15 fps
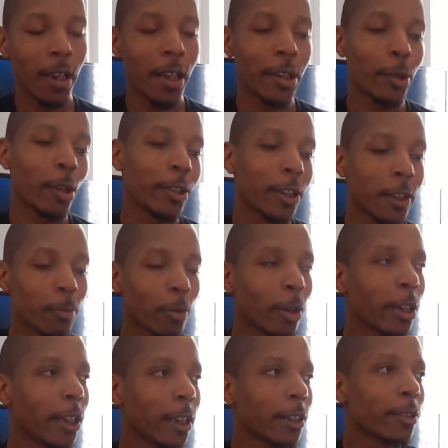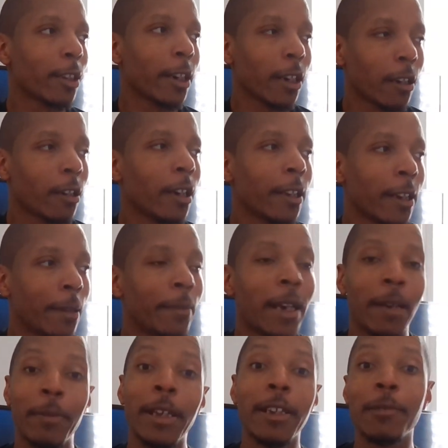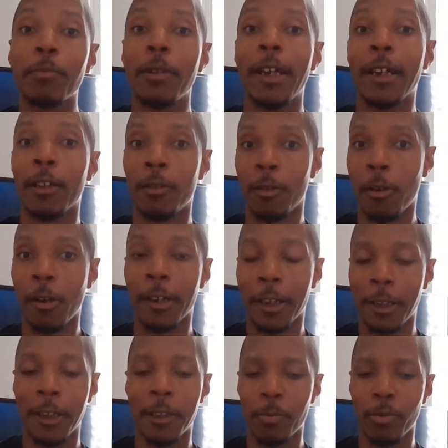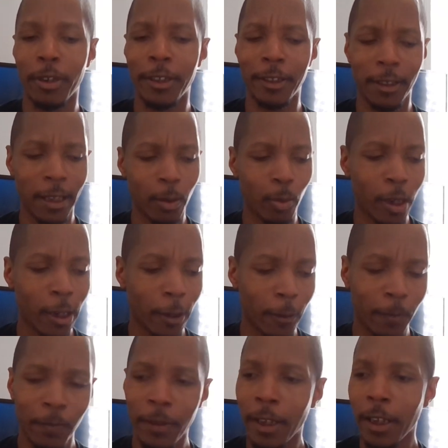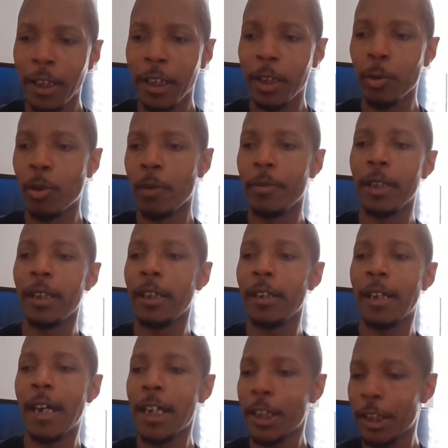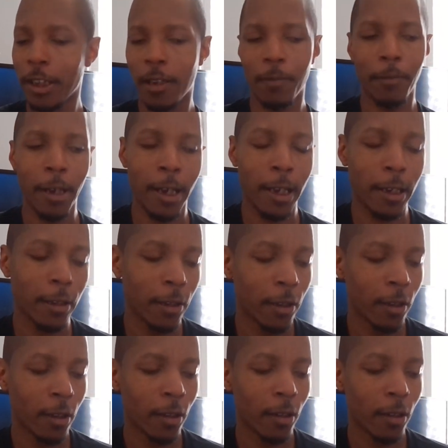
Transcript: And so at this point, he was like, "All right, yeah, I'm happy." He's playing along at this point. He's like, "Well, you won't be needing that champagne."